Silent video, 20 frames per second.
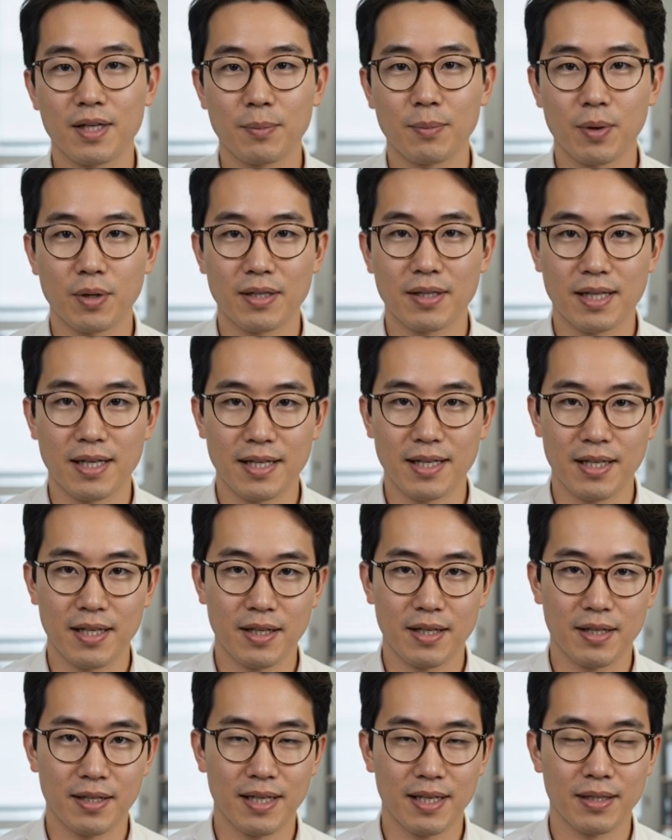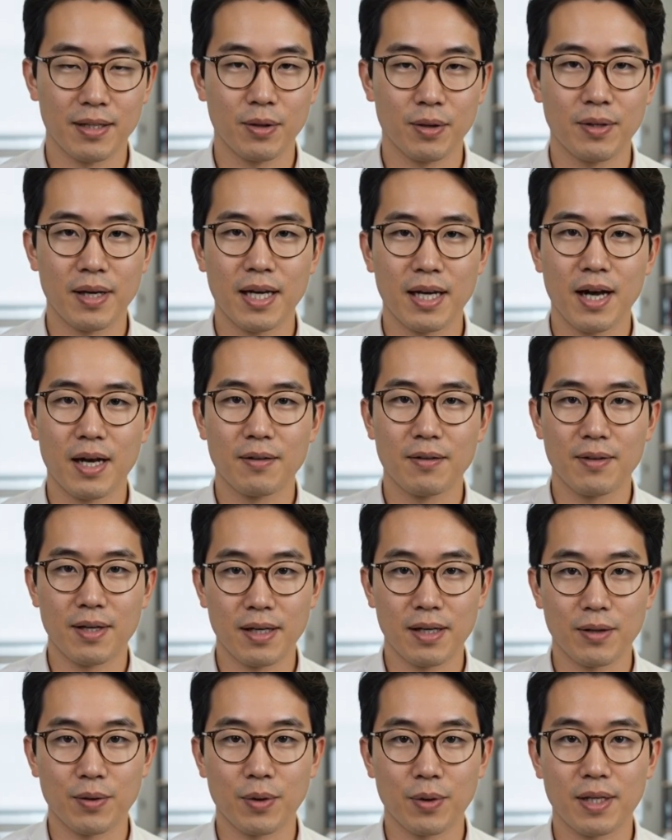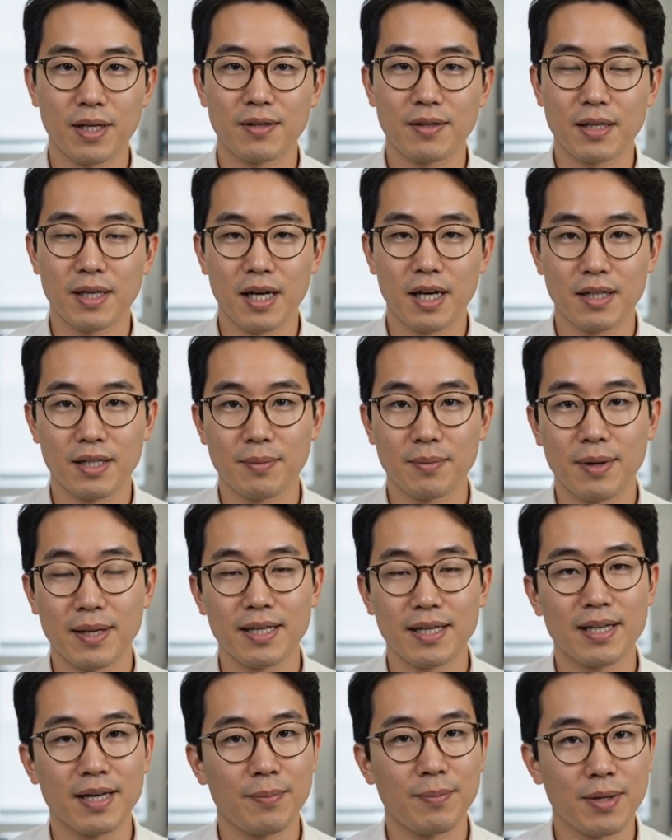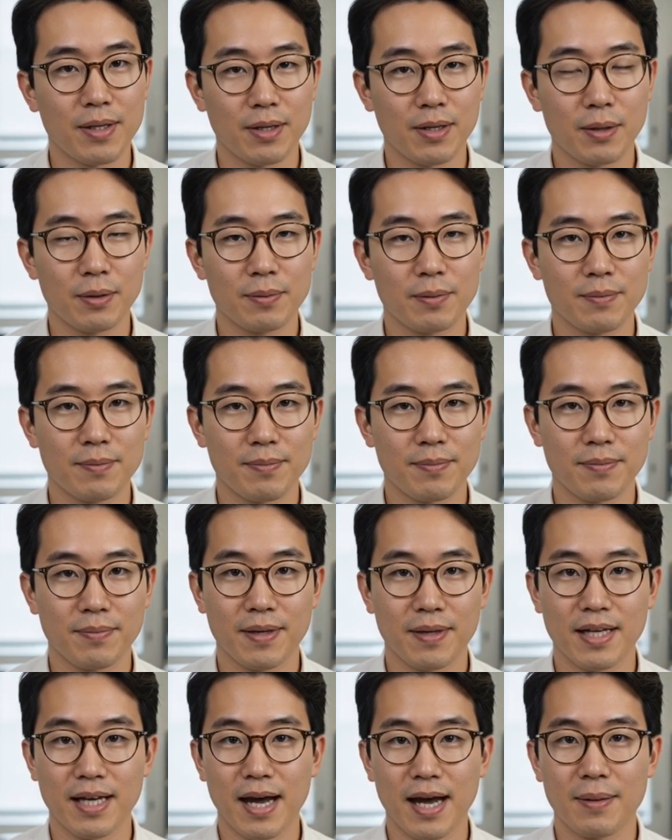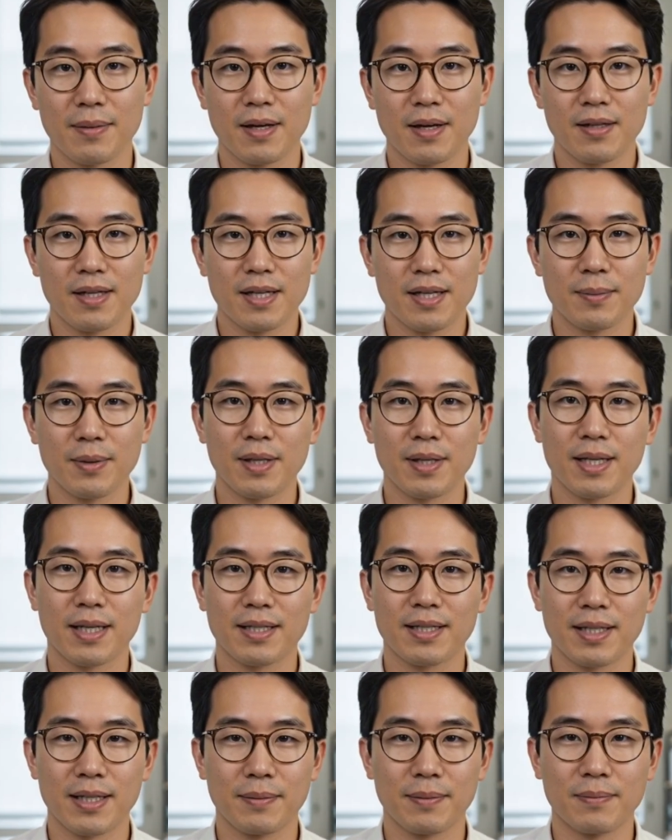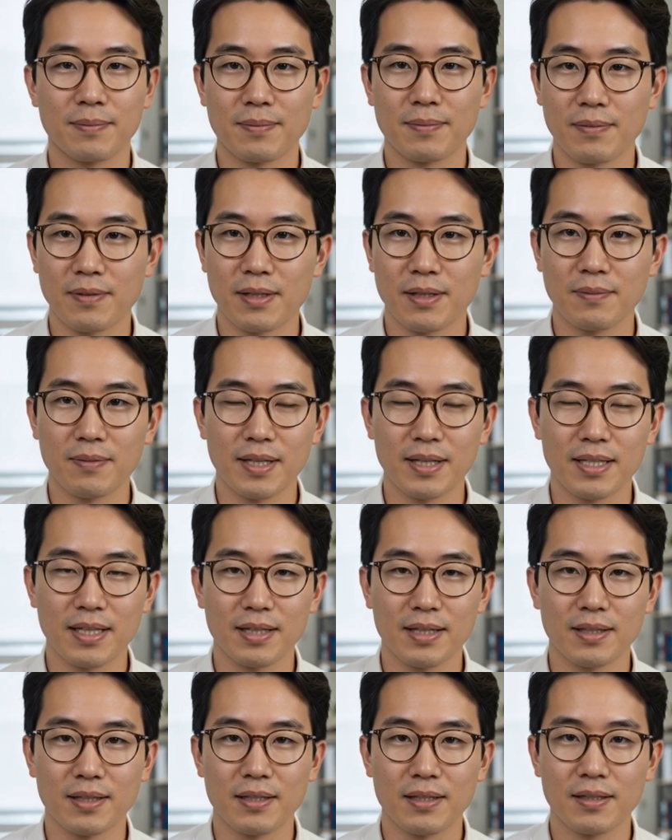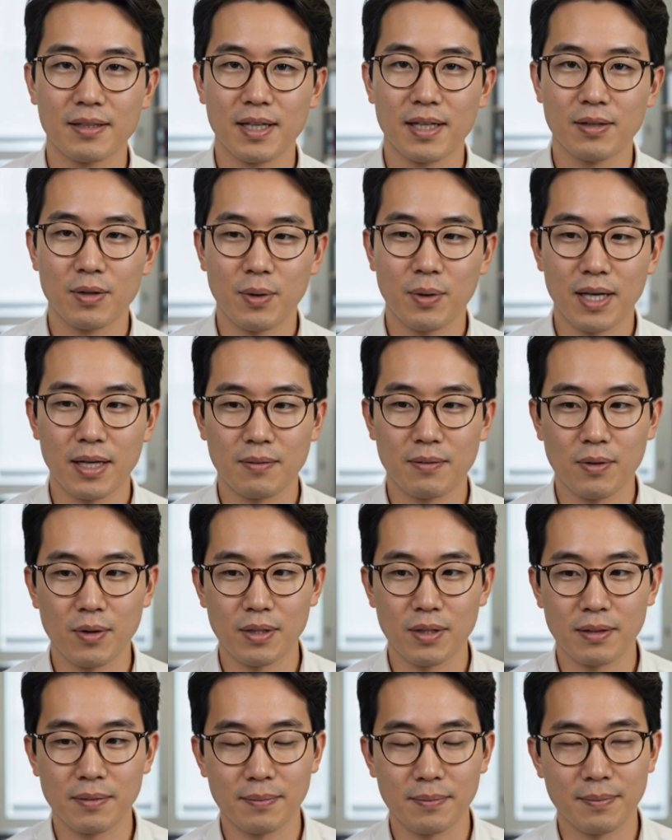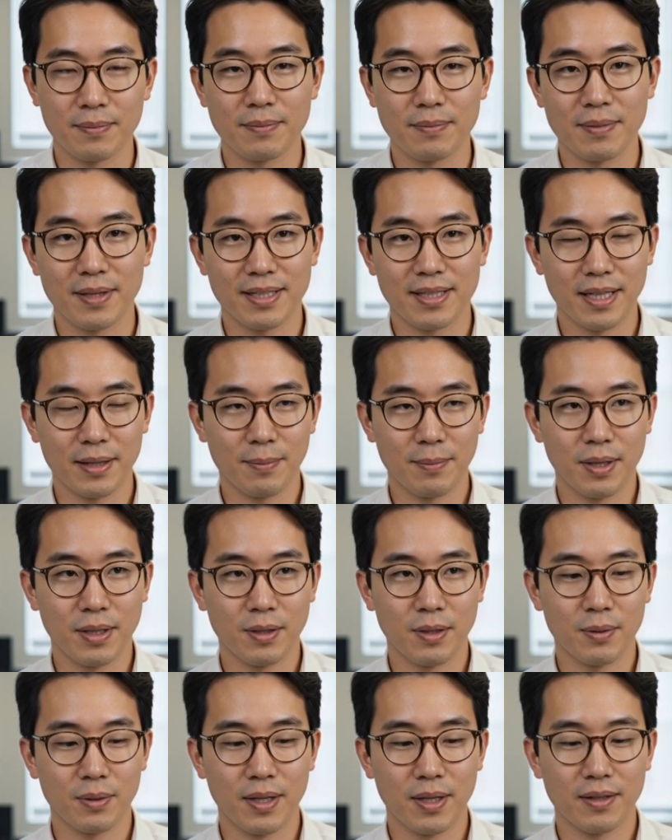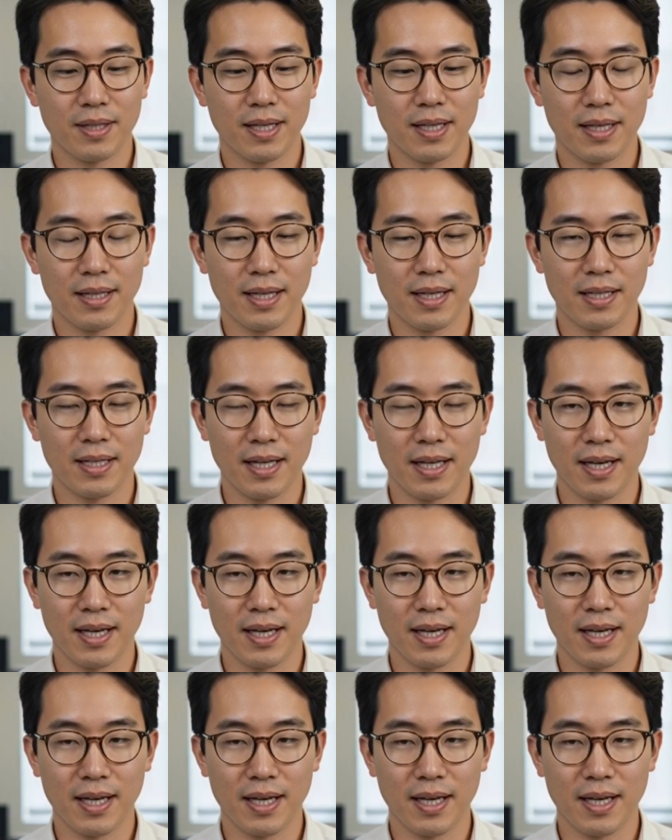important thing here is that those AI frames were never touched by the CPU. The game never simulated them. The physics never ran for them. The CPU never sent a